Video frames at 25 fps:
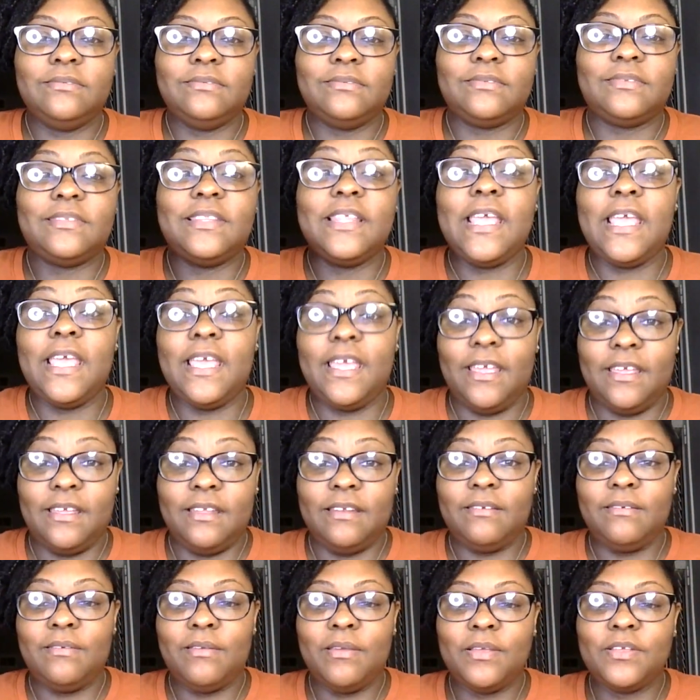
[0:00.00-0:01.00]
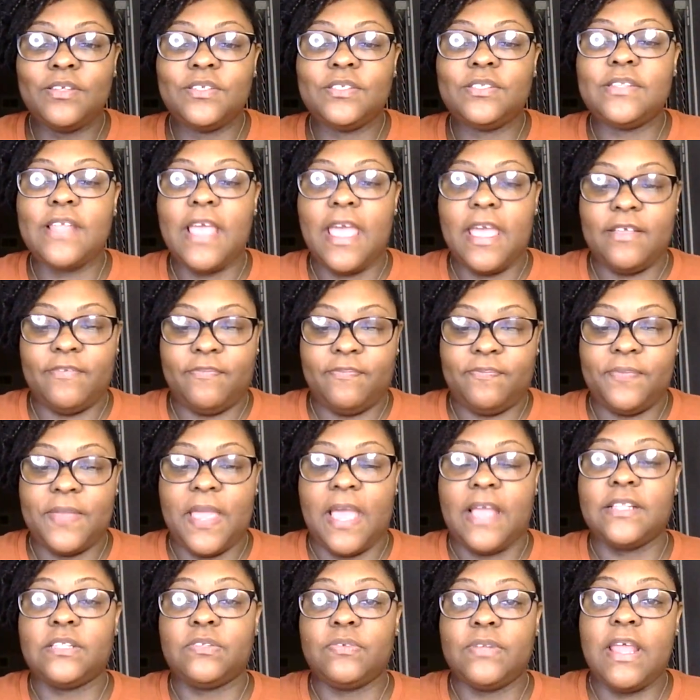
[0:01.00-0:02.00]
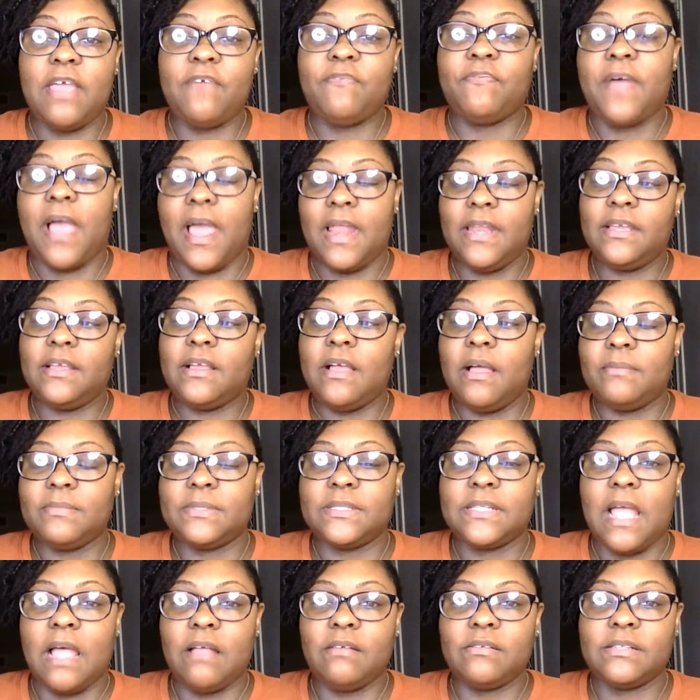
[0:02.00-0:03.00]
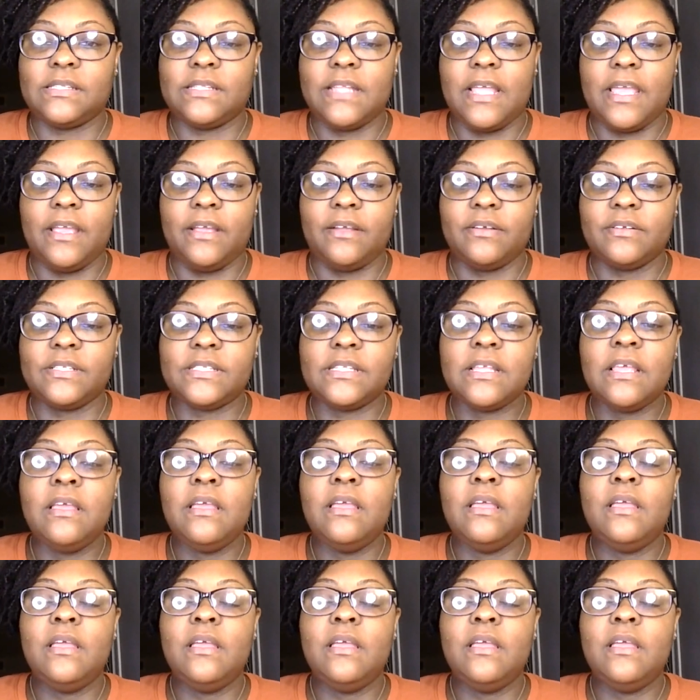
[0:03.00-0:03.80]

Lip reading: then Antoinette finally comes downstairs.